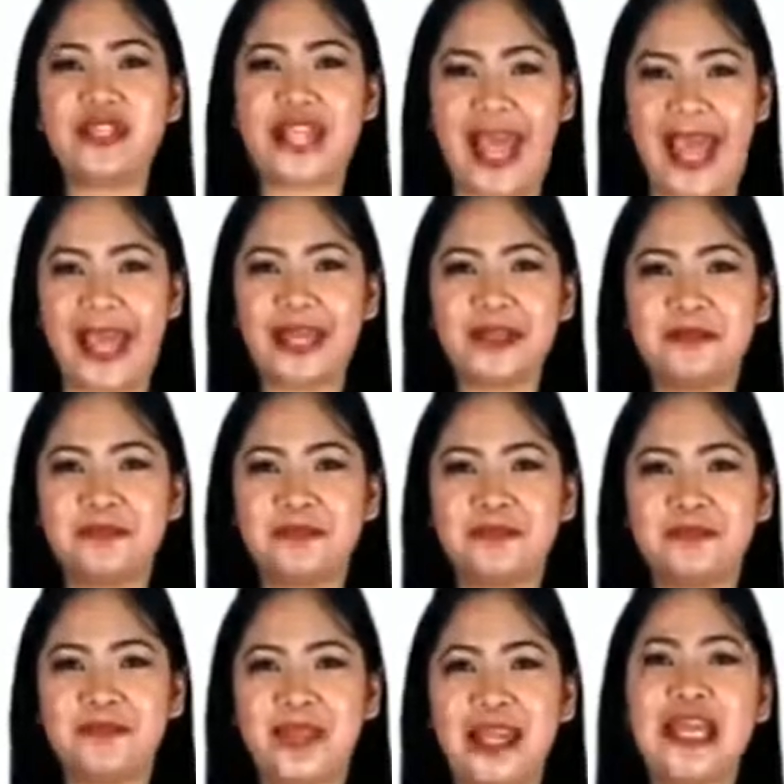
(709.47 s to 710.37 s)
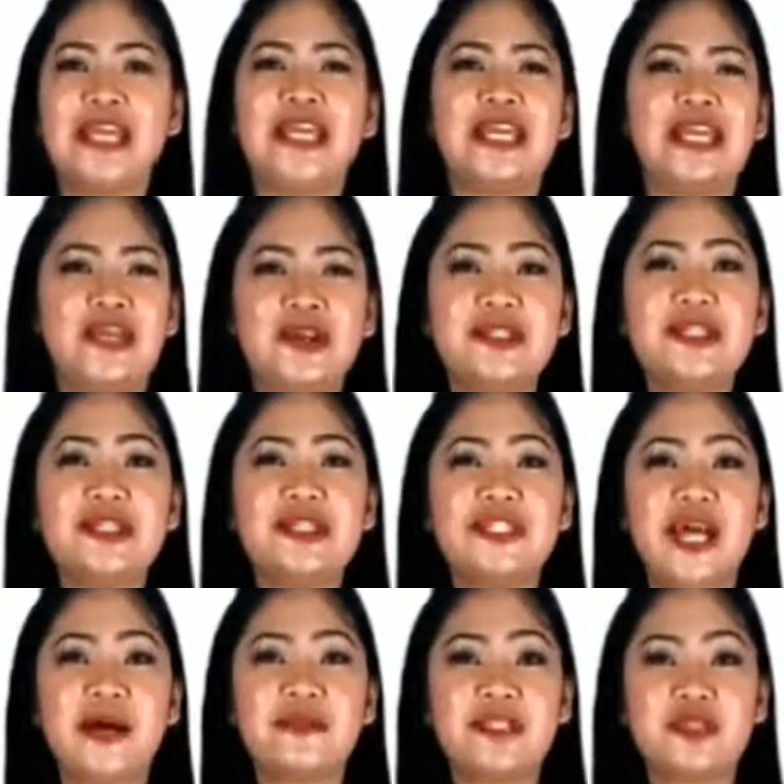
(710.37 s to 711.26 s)
9, using
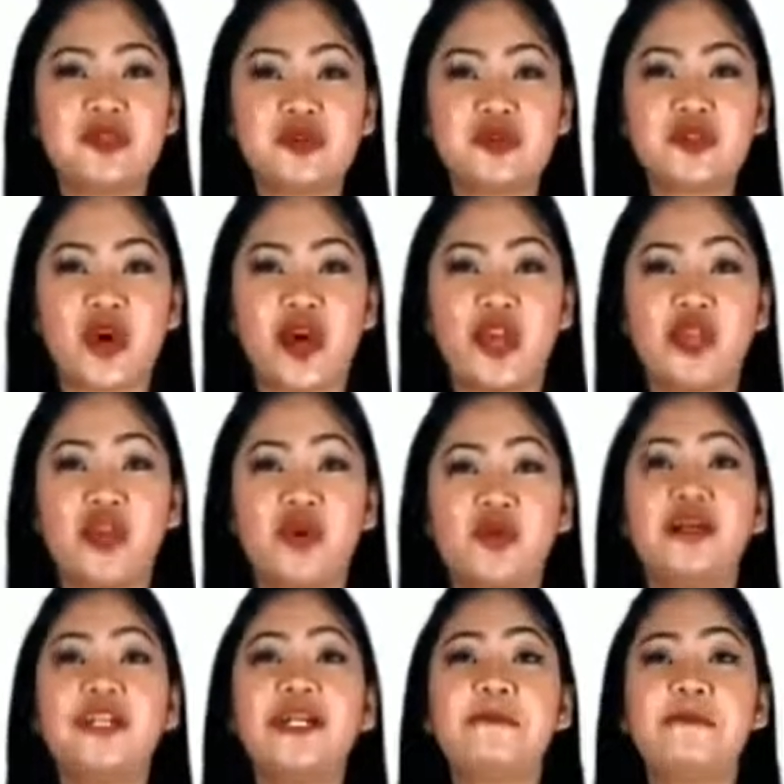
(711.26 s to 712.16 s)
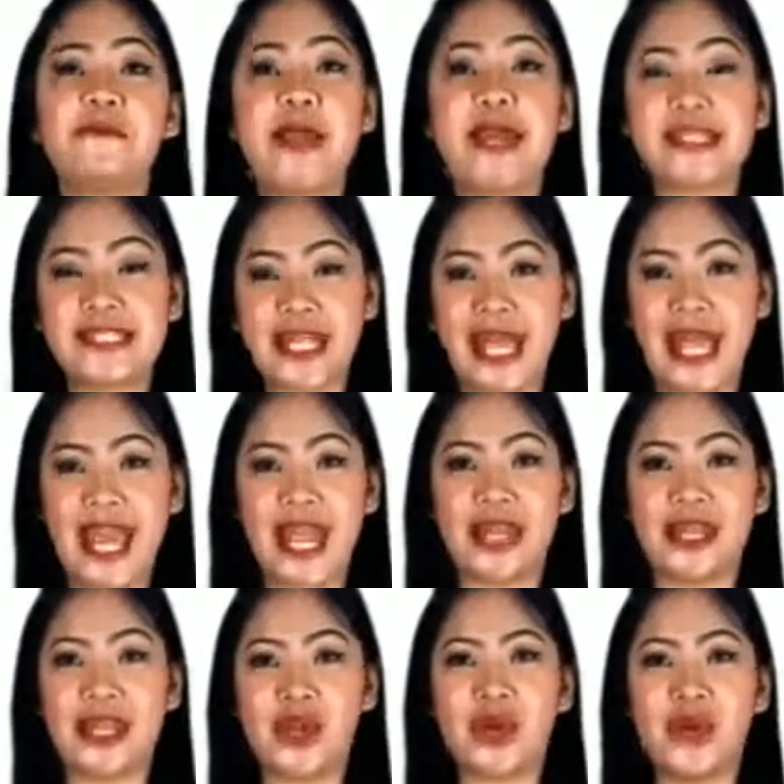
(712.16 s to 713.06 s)
substitution, we replace
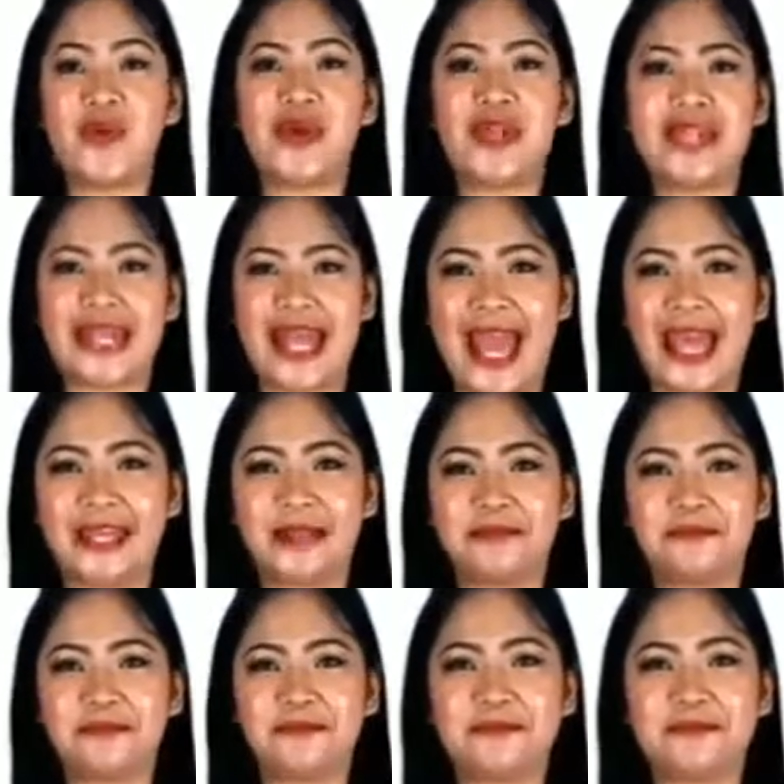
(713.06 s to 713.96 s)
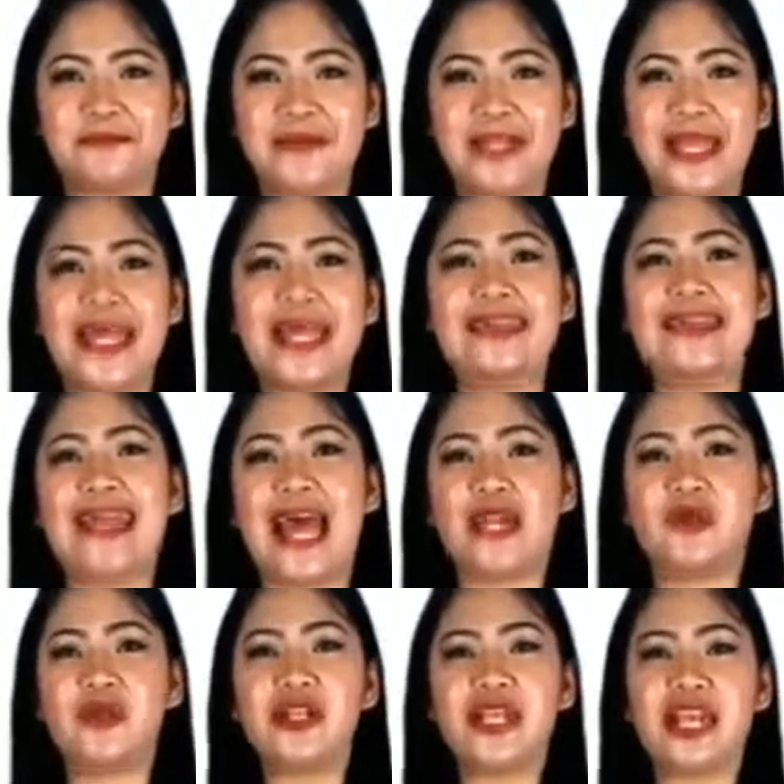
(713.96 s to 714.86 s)
n with 9.
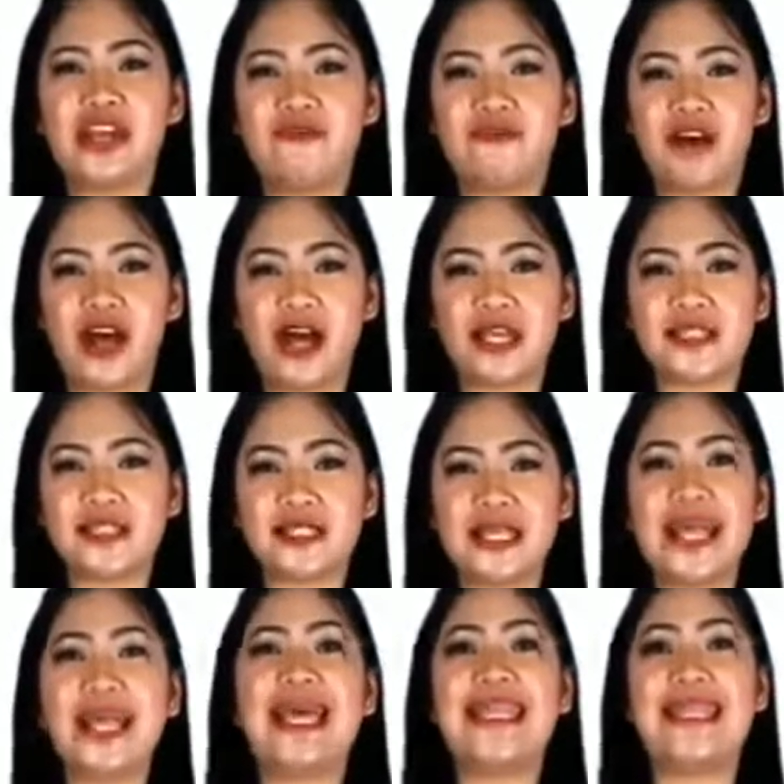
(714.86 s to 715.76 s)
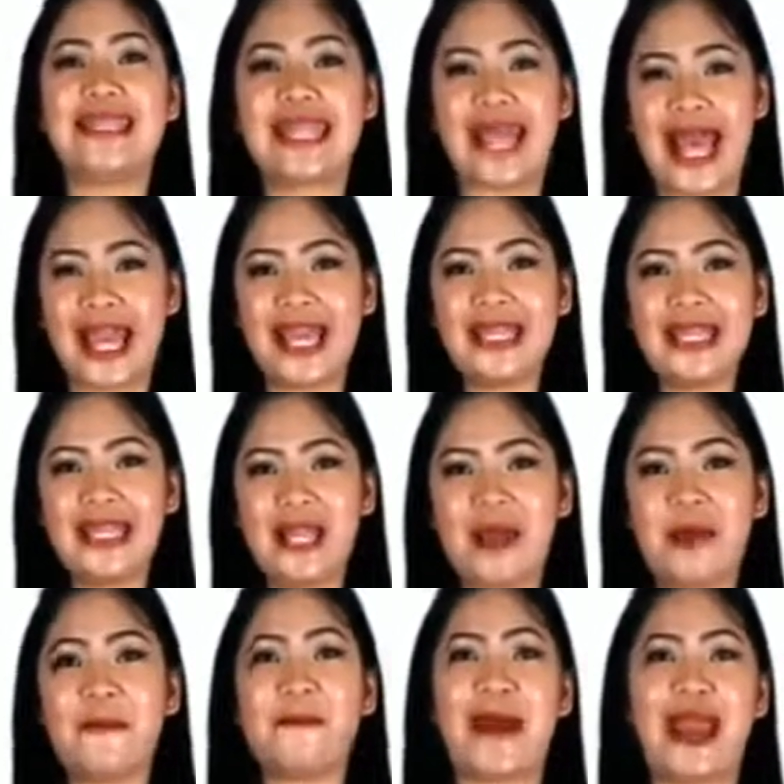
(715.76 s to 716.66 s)
That will give us 9
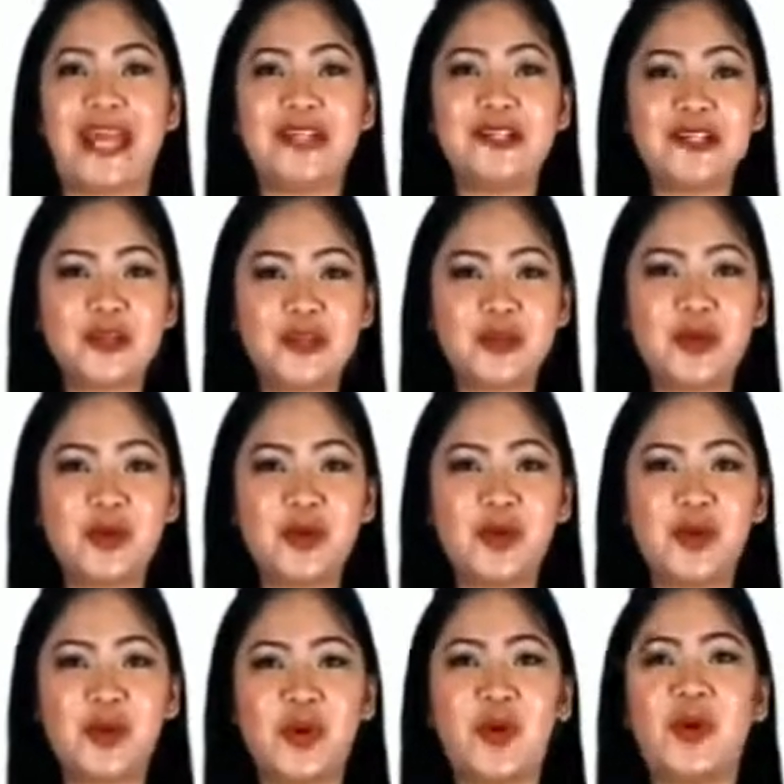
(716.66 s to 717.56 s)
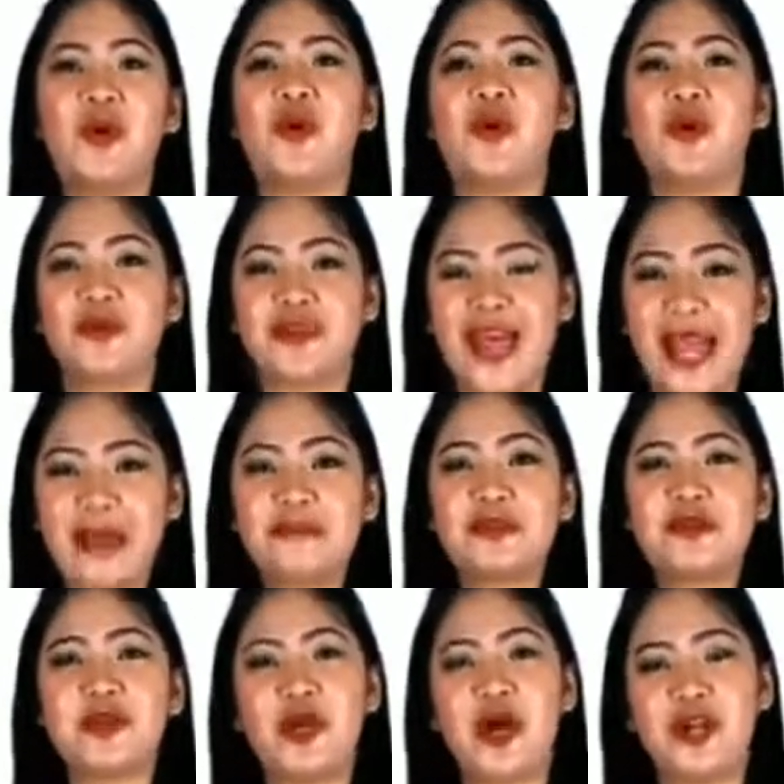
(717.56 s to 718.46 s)
minus 2 times
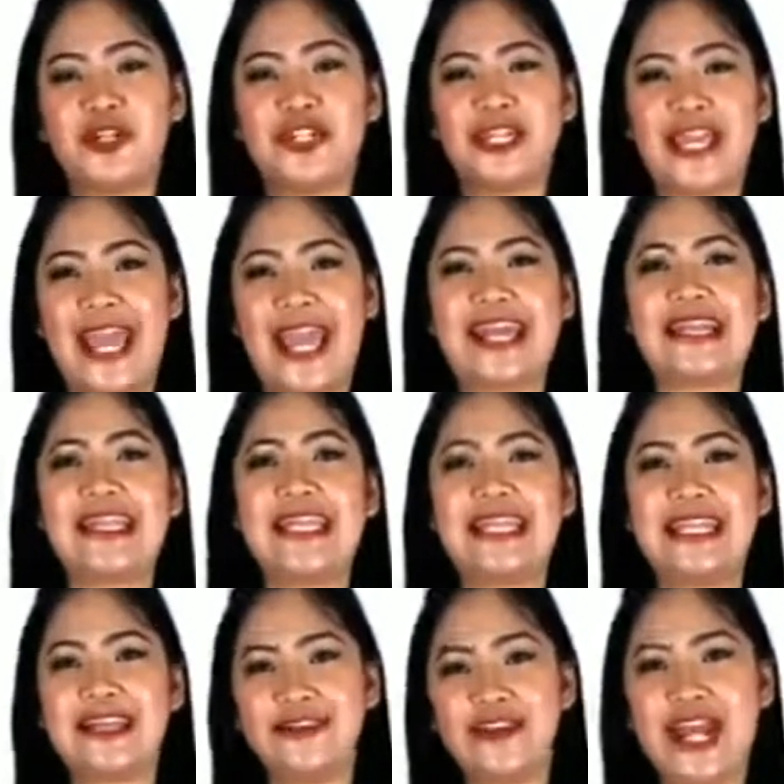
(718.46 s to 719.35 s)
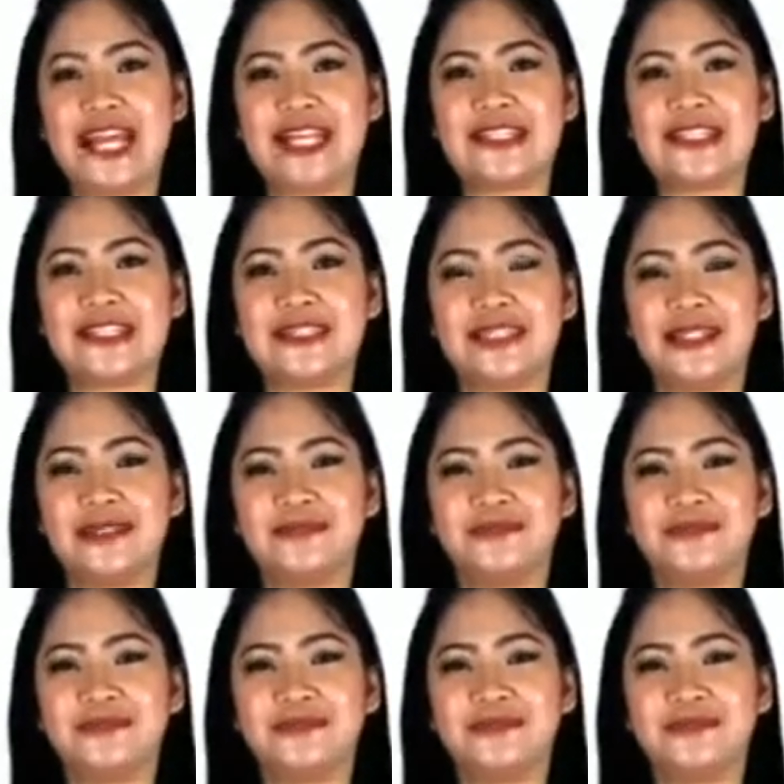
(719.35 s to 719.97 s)
180 degrees.